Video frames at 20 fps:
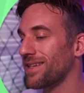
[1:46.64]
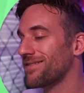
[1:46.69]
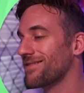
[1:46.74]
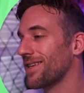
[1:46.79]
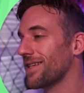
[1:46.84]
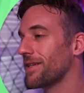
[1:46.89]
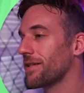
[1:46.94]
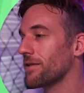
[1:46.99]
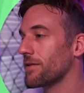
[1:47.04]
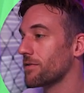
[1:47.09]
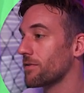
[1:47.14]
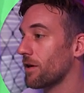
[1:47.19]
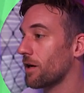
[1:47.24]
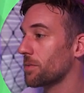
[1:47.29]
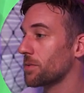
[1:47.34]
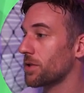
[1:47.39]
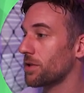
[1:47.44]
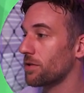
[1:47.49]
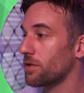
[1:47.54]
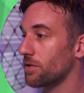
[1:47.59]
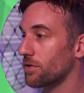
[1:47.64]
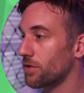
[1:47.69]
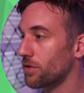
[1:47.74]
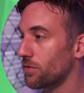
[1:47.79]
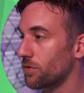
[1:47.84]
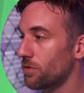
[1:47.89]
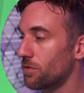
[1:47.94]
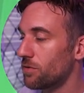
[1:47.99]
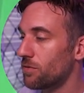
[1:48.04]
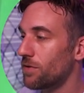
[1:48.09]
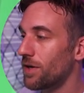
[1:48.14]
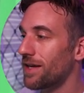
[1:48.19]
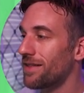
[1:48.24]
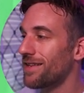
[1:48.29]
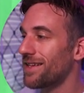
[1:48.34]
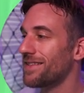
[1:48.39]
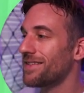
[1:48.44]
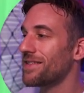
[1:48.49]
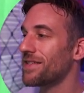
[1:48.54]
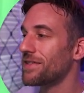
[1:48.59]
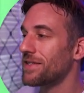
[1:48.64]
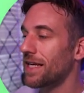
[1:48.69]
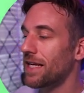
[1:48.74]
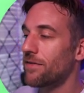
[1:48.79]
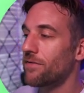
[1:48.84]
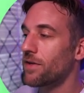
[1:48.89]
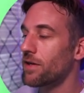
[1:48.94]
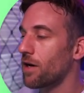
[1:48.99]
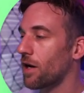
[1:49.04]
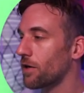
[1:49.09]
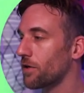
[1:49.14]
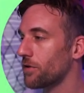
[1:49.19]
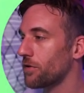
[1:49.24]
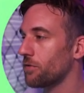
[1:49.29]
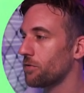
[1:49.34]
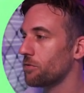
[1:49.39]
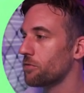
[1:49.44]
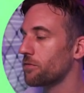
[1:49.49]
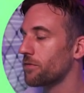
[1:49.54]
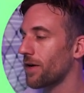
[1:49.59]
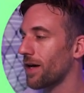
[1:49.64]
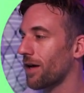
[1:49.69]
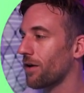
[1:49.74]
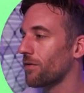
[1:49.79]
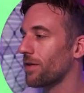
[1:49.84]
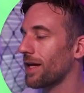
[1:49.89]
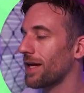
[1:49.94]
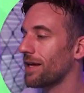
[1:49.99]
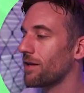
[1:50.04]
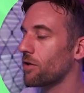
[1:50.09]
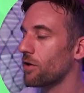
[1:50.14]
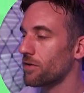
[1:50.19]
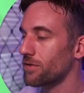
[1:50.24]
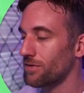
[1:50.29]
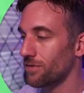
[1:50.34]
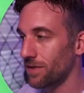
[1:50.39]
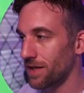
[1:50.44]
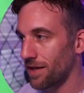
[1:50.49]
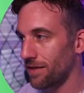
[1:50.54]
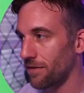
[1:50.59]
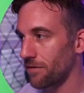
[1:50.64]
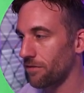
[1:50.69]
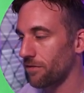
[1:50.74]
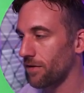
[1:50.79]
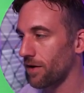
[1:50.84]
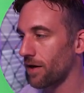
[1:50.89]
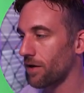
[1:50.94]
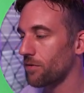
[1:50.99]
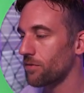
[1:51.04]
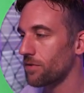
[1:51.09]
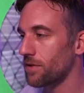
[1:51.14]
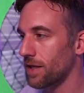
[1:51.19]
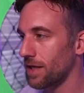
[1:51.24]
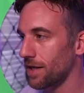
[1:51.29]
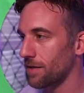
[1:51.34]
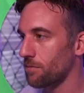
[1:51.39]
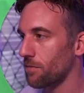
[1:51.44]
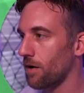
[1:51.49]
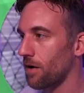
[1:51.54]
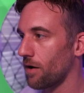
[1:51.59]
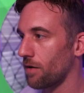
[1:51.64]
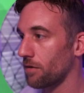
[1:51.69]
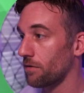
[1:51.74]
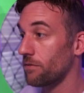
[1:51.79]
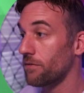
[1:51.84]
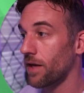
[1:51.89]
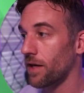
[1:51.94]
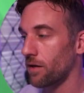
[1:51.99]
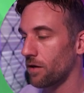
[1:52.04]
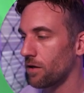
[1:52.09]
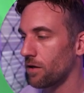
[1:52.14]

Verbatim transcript: setting this option to true and then save the audio to file and also get the file name of that